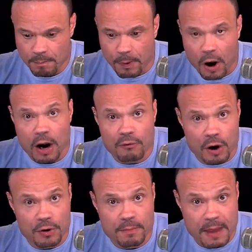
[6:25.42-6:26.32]
Barr
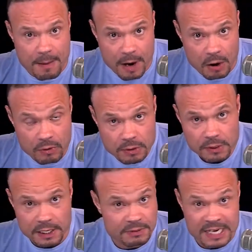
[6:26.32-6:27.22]
wrote a memo.
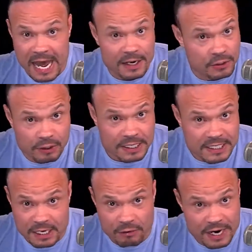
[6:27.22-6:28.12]
He was not under
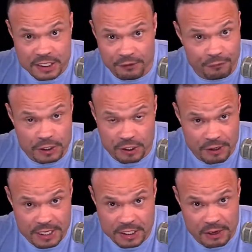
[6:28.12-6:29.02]
consideration for
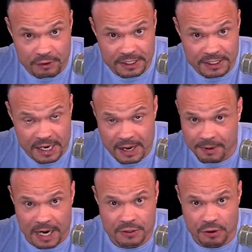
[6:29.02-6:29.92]
Attorney General at the time,
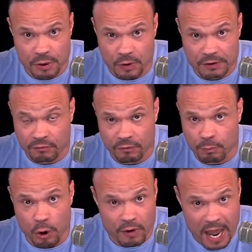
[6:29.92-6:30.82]
contrary to what
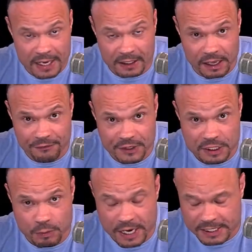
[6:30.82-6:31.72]
moronic
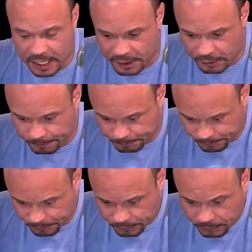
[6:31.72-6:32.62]
leftists want to tell you.
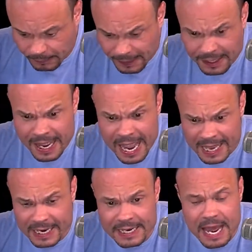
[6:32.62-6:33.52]
And
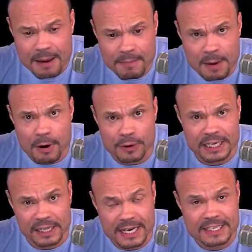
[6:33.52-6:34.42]
in that memo, he
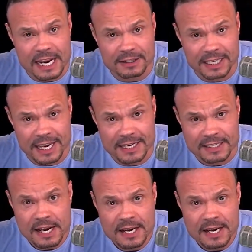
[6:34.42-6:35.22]
lays out the case